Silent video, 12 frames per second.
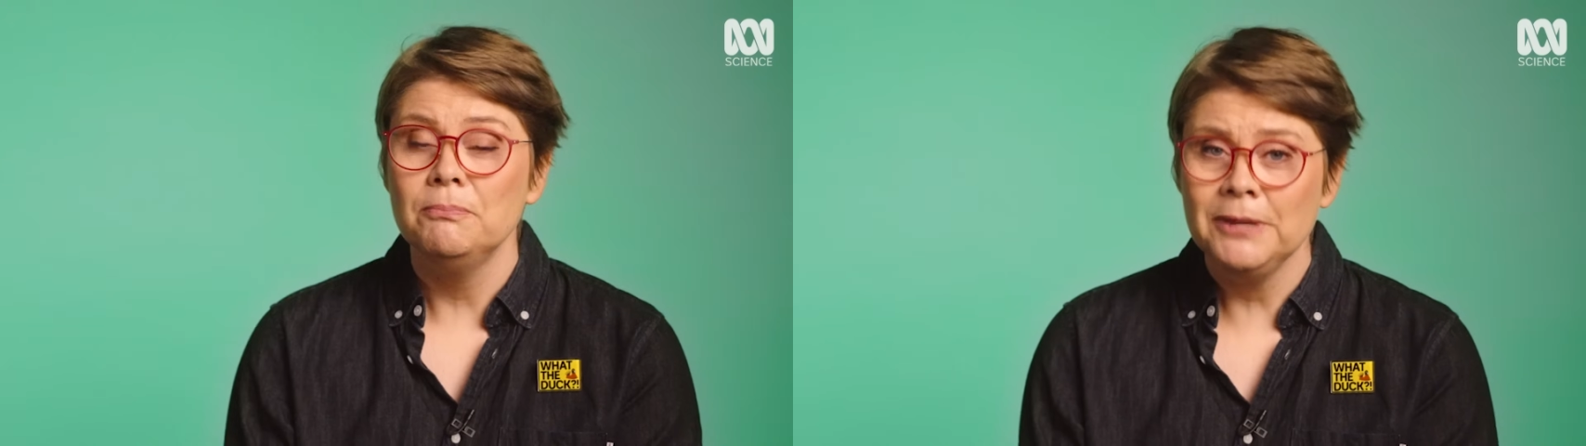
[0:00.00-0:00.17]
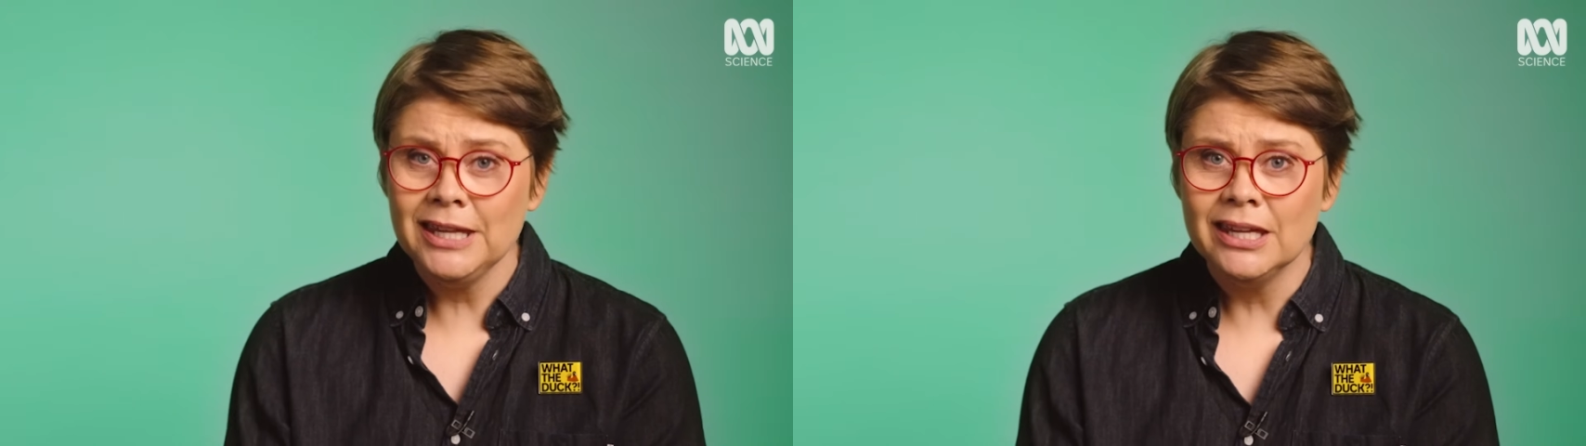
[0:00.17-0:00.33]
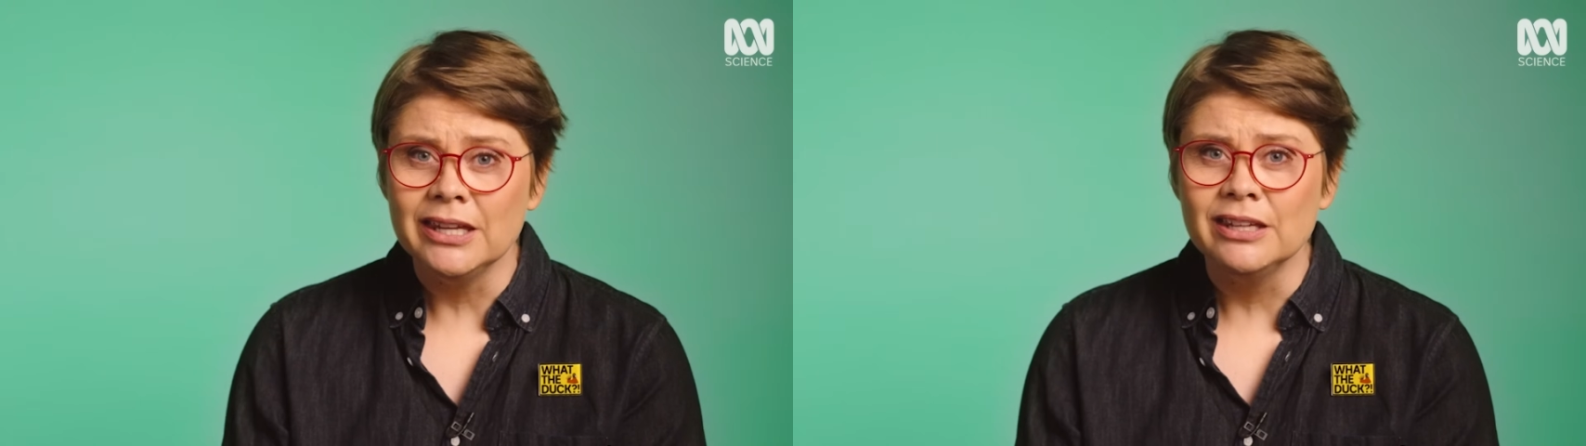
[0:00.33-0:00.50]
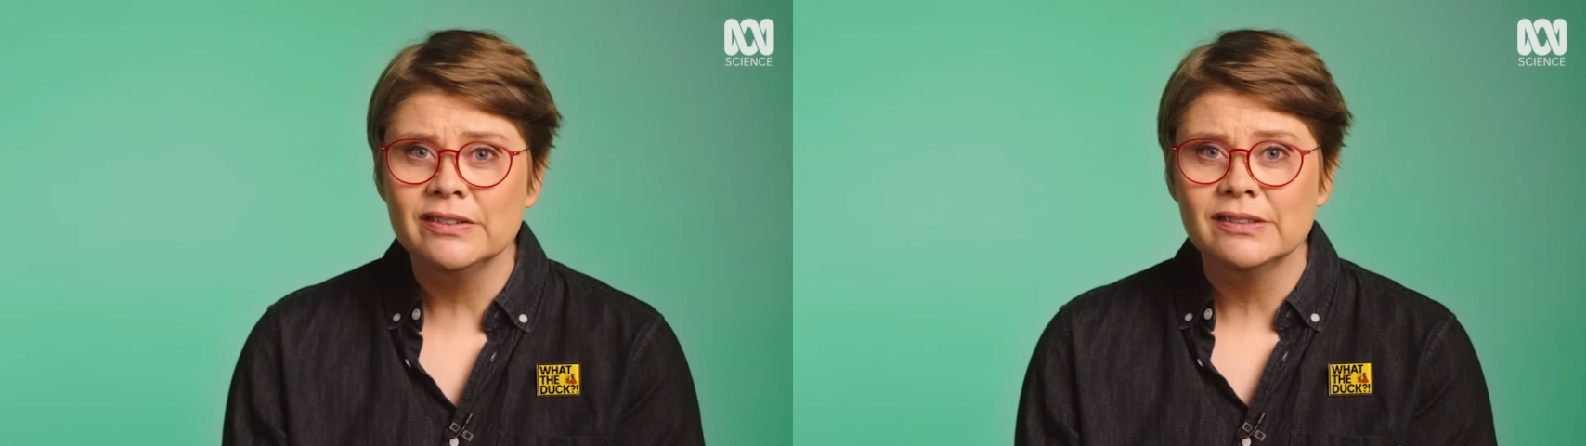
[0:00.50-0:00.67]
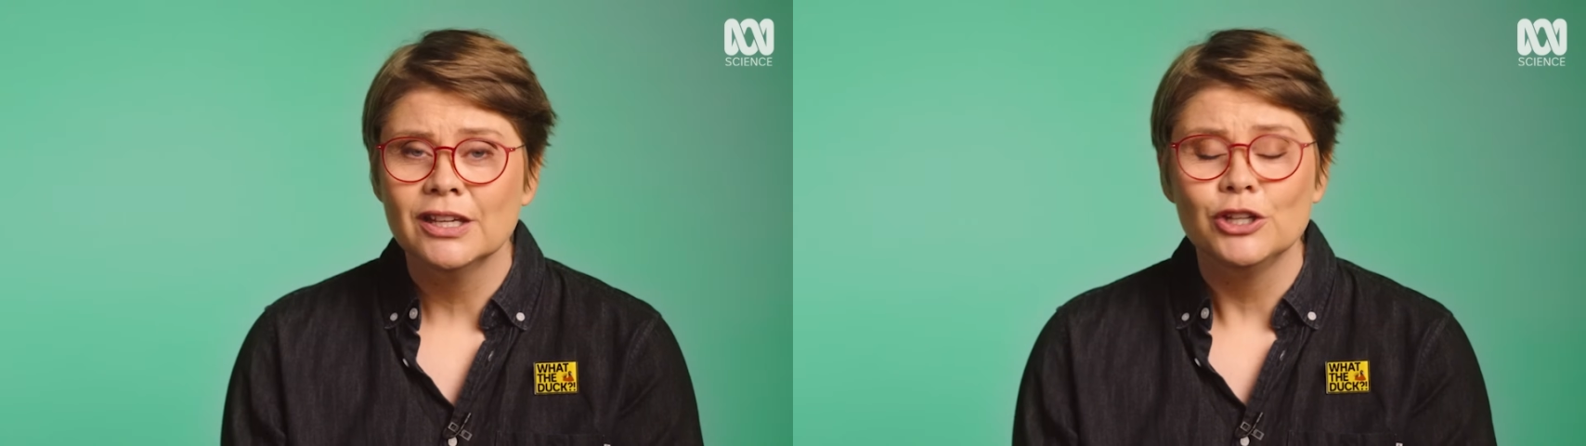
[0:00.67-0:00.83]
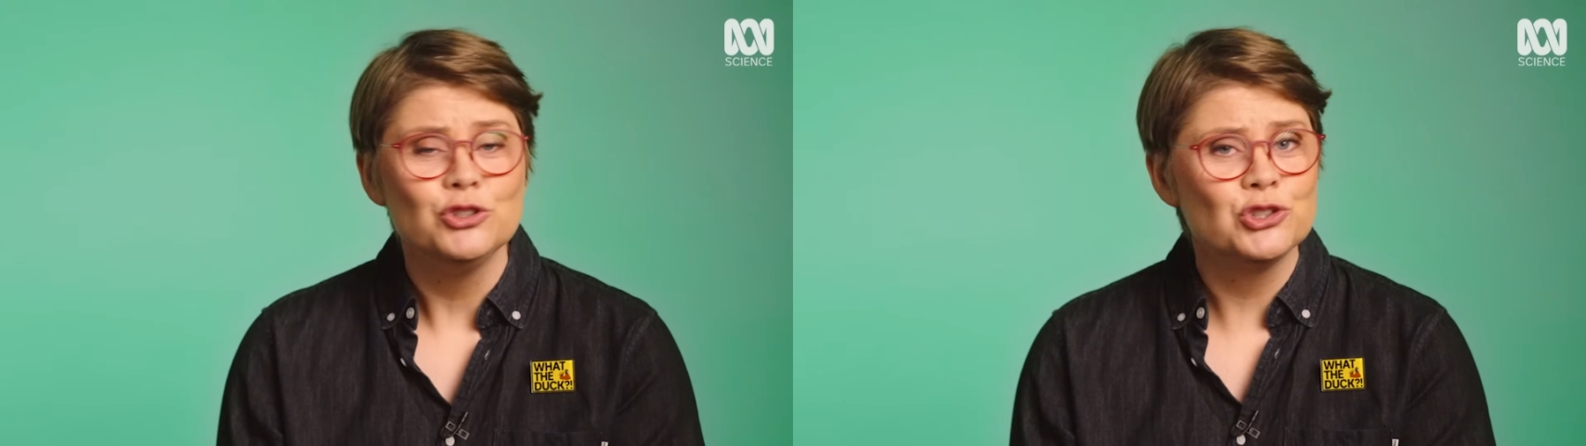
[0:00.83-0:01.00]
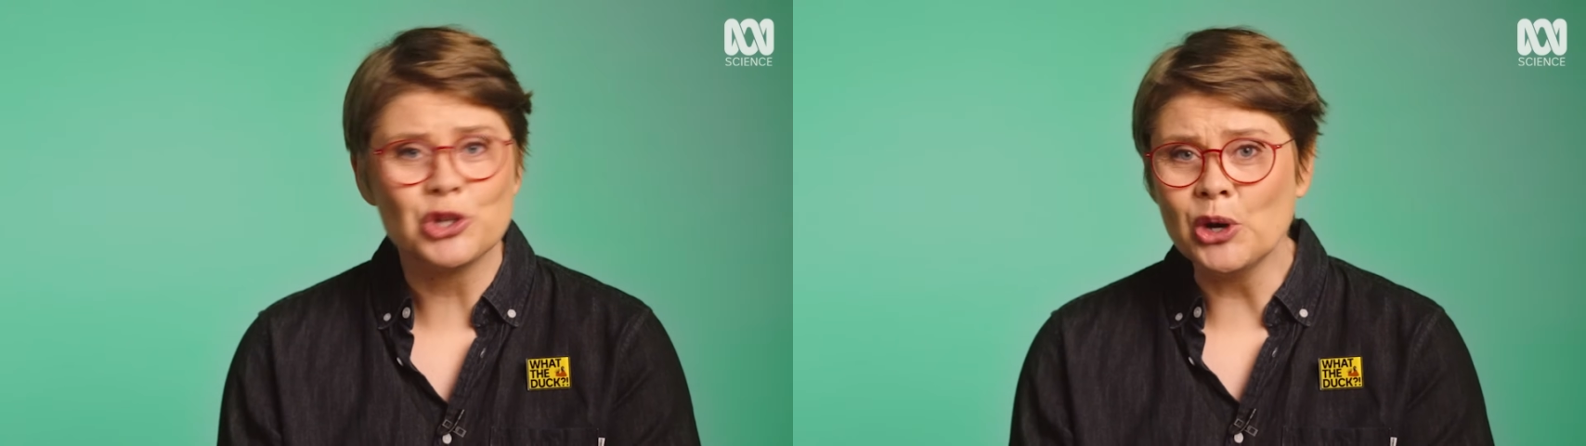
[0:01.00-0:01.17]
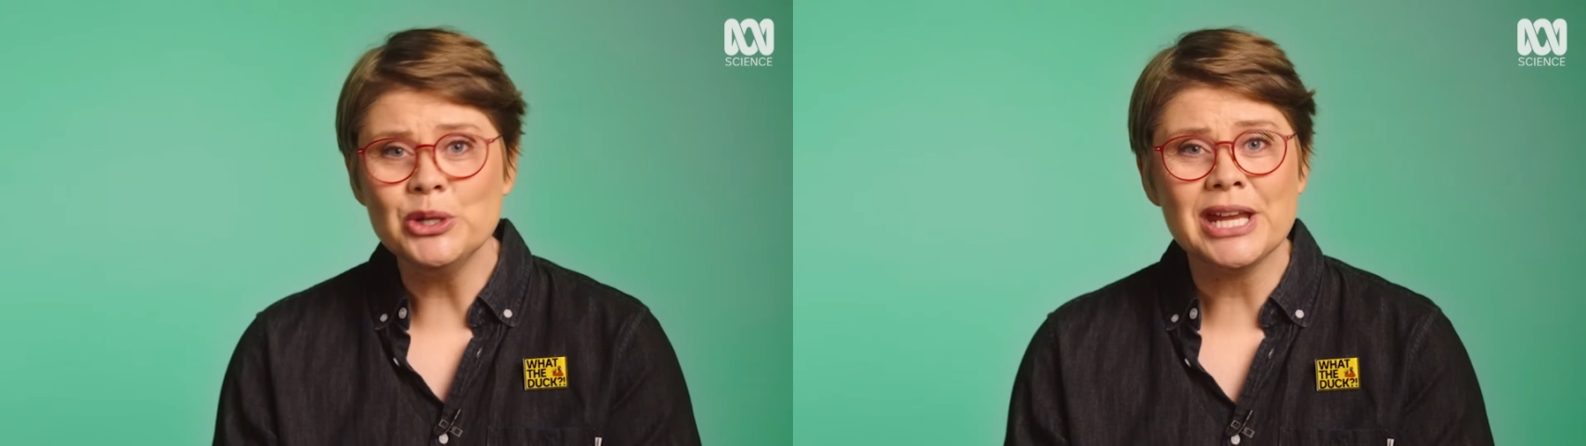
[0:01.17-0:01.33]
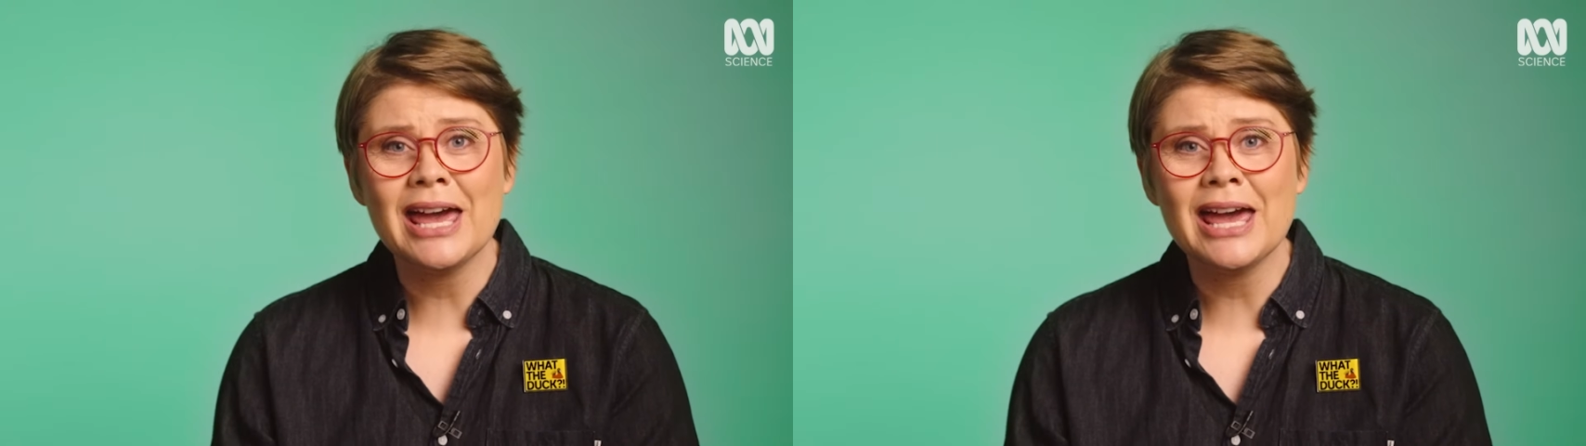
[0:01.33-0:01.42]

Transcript: pigs don't